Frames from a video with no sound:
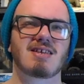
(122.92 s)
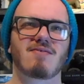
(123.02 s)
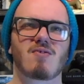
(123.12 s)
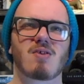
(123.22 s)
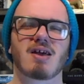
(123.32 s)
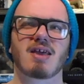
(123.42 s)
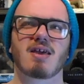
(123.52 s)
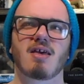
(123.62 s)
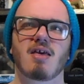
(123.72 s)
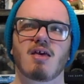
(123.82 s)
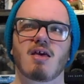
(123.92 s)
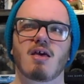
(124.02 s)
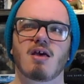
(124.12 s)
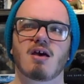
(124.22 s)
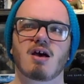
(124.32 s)
to give you like
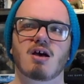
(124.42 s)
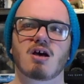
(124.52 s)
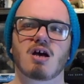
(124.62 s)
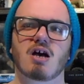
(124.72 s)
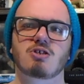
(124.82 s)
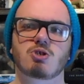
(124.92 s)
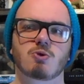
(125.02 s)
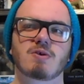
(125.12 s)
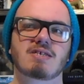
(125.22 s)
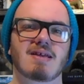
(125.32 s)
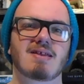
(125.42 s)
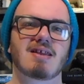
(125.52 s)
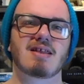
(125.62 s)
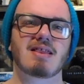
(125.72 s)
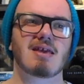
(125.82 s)
a choice
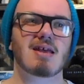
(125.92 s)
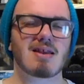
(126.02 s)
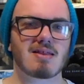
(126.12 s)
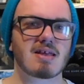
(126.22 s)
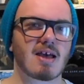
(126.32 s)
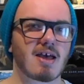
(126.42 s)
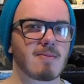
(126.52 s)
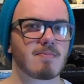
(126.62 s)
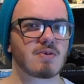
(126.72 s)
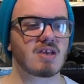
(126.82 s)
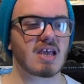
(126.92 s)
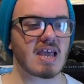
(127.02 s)
ending at the end of the game, but